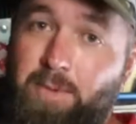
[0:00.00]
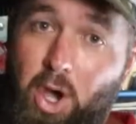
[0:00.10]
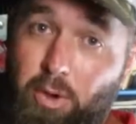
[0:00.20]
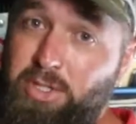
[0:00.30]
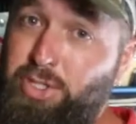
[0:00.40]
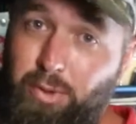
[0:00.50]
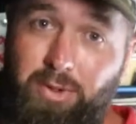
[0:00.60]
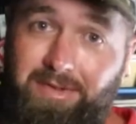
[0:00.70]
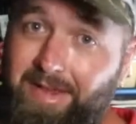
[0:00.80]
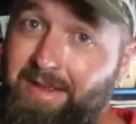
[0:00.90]
I'll be sure
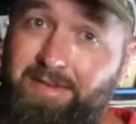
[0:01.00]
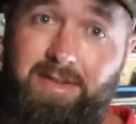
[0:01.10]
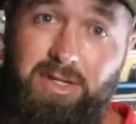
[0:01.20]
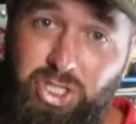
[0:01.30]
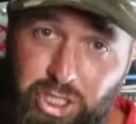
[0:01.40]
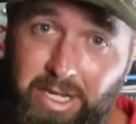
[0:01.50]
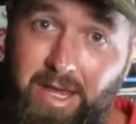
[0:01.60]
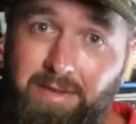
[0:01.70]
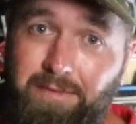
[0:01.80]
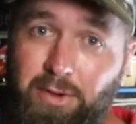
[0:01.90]
to test the shit
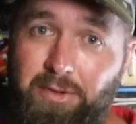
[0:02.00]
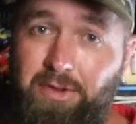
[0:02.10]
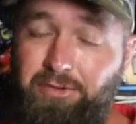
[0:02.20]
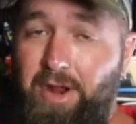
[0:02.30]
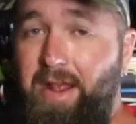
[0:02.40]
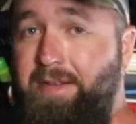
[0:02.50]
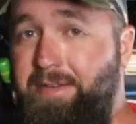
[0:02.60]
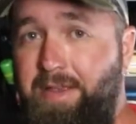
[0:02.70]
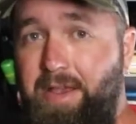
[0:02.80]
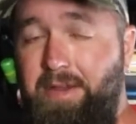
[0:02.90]
out of it on the track,
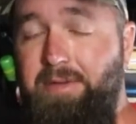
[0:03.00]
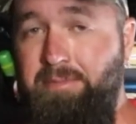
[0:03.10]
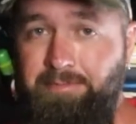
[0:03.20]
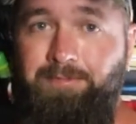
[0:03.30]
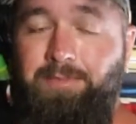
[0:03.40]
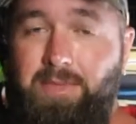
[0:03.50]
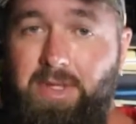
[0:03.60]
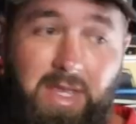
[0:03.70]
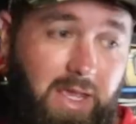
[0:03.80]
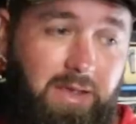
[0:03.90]
so
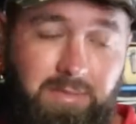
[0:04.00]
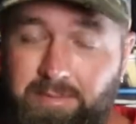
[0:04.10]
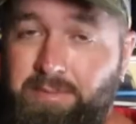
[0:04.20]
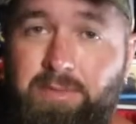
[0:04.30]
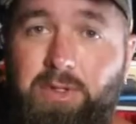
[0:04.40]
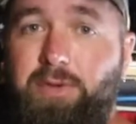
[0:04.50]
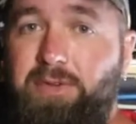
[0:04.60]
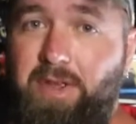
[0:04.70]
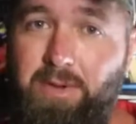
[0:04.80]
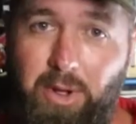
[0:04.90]
yeah, you'll
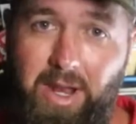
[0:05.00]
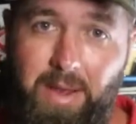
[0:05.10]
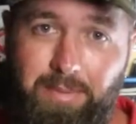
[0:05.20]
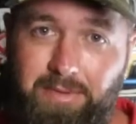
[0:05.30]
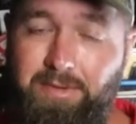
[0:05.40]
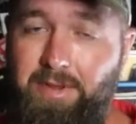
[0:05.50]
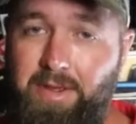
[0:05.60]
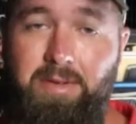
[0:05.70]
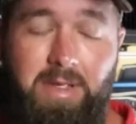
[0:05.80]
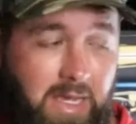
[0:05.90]
see what happens. So